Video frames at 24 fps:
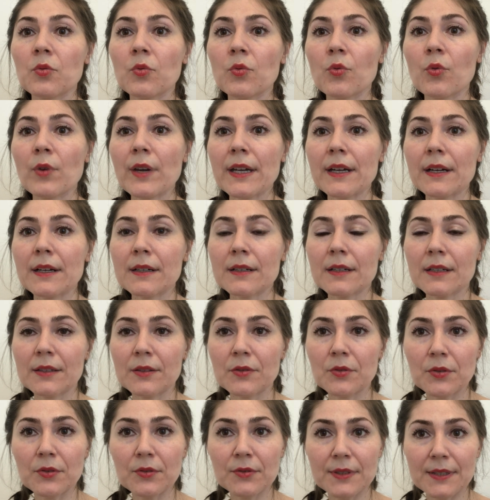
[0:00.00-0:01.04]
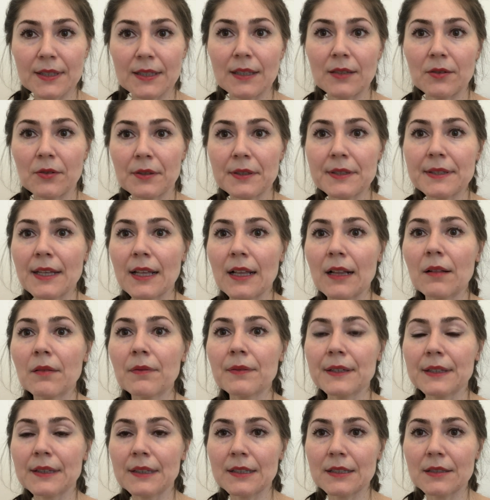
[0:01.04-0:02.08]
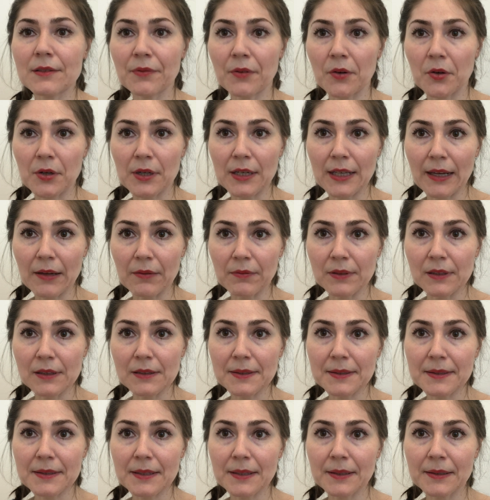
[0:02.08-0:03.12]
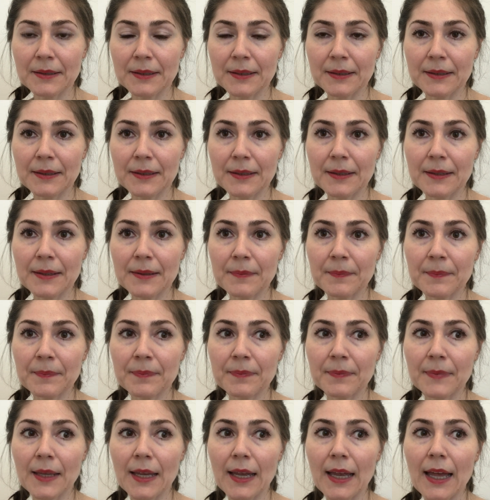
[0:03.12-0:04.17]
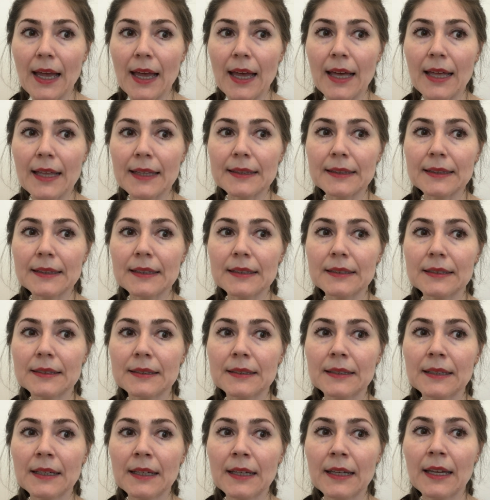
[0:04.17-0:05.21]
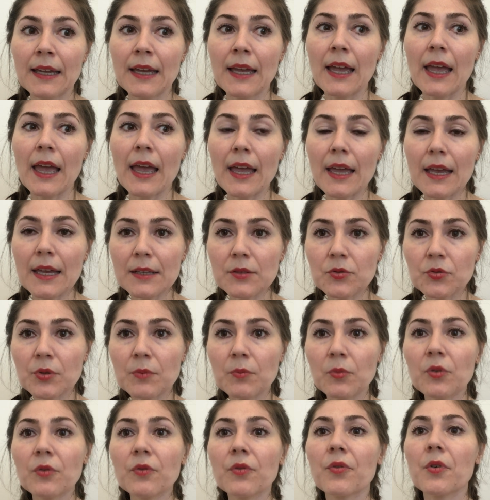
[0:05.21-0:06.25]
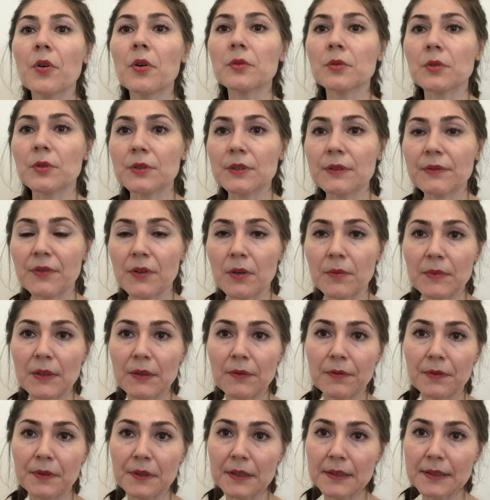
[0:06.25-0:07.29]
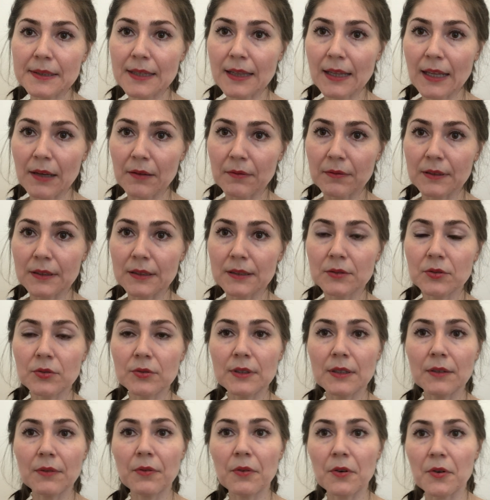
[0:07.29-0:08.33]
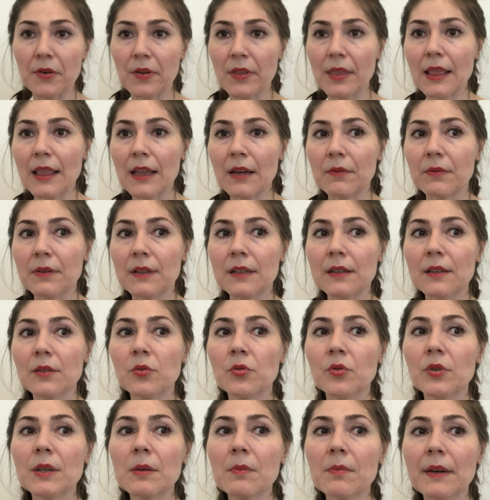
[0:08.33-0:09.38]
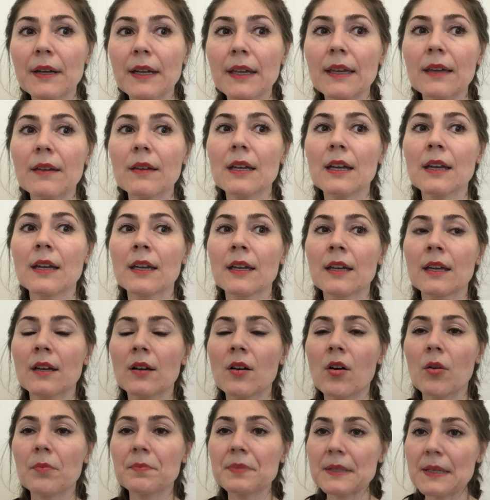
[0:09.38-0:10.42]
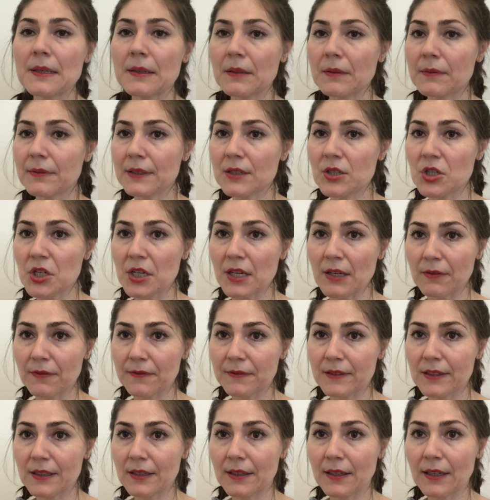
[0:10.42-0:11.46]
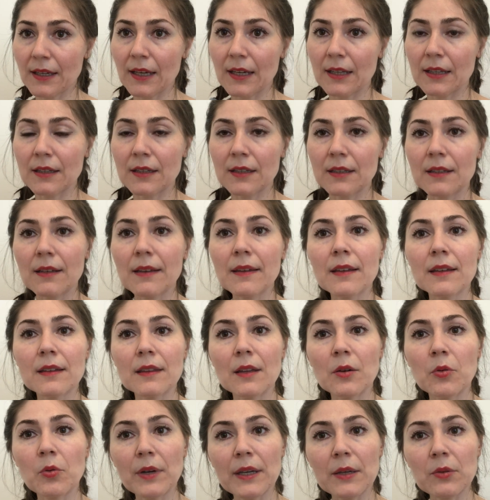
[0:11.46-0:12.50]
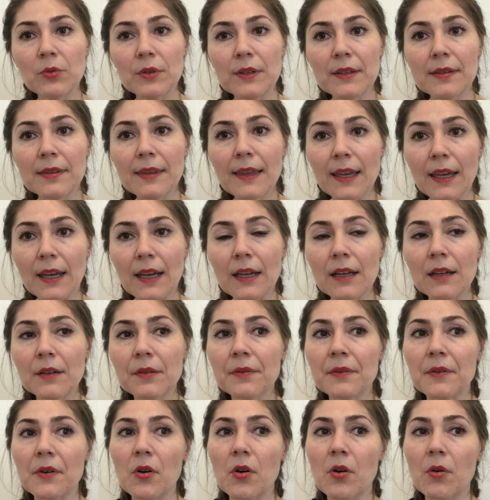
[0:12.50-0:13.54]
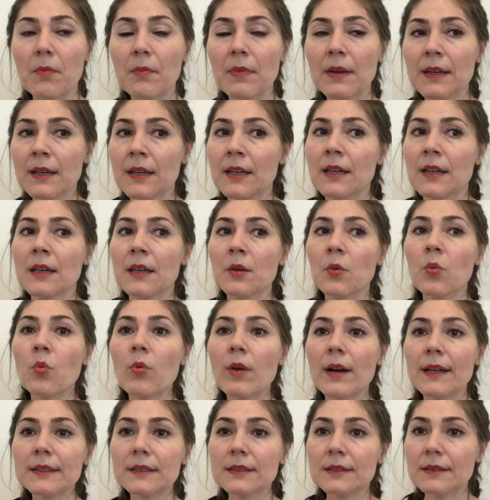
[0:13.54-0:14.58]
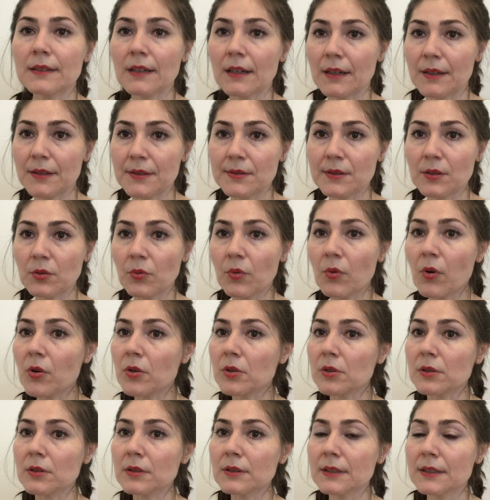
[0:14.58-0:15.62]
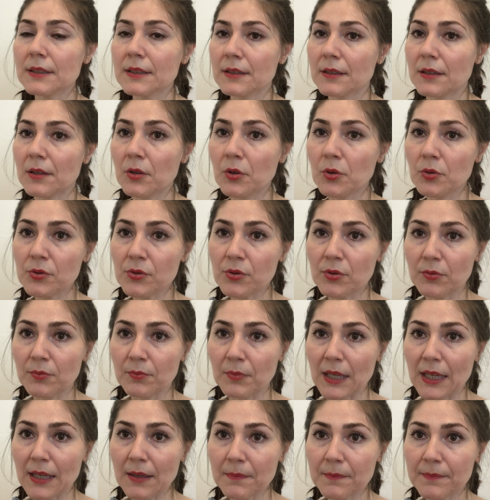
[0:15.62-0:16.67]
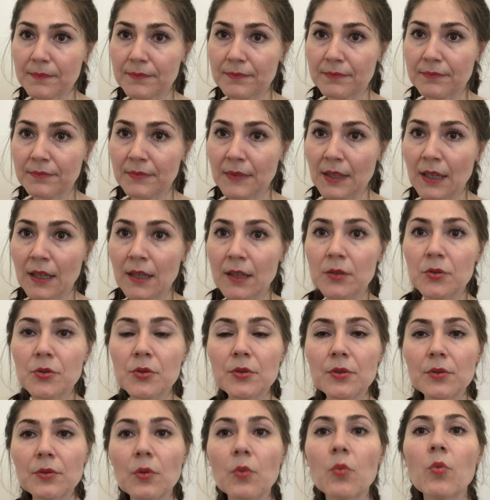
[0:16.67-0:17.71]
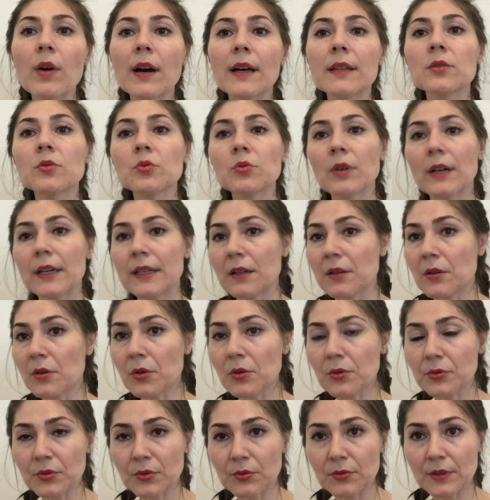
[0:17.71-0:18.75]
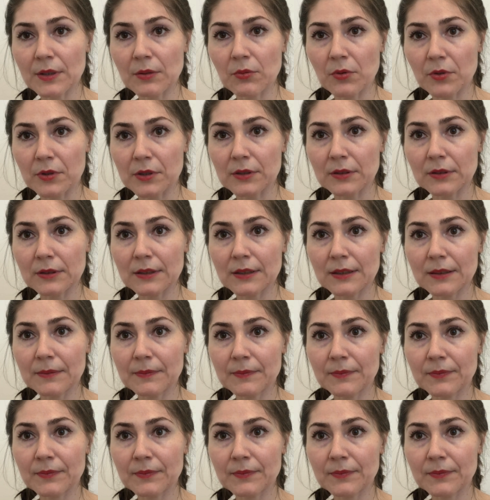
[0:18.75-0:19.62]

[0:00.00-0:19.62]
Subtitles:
Where do you see yourself in these four levels? And as we move forward from the first level to the fourth level, we may observe a shift in the way we think, from what does the world owe to me to what do I owe to the world.